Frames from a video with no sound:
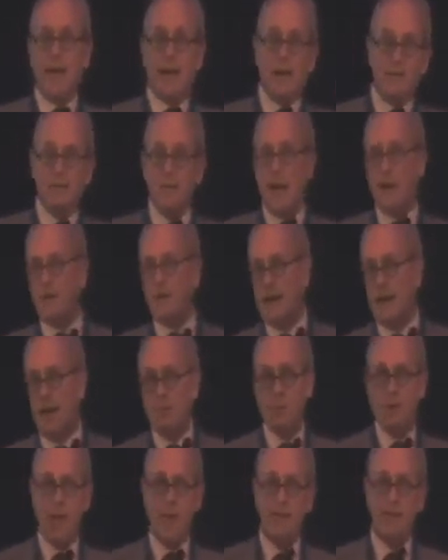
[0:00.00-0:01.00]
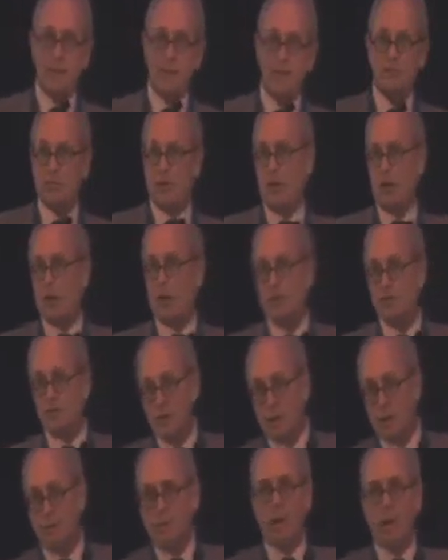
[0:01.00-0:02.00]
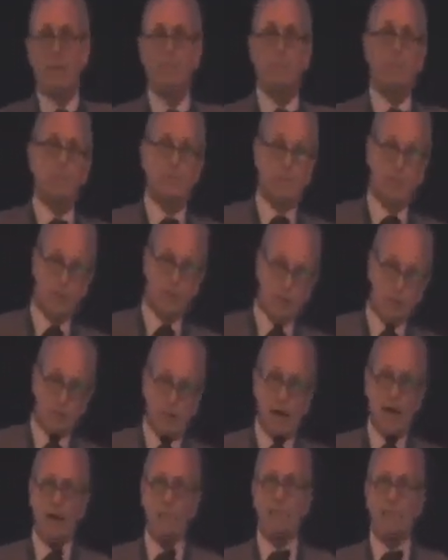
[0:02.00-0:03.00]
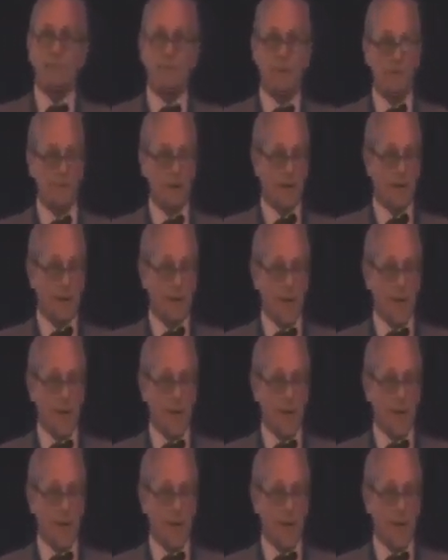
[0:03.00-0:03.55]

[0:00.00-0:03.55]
and jot down what I think's wrong, adrenal problems, you know, Lyme and stuff,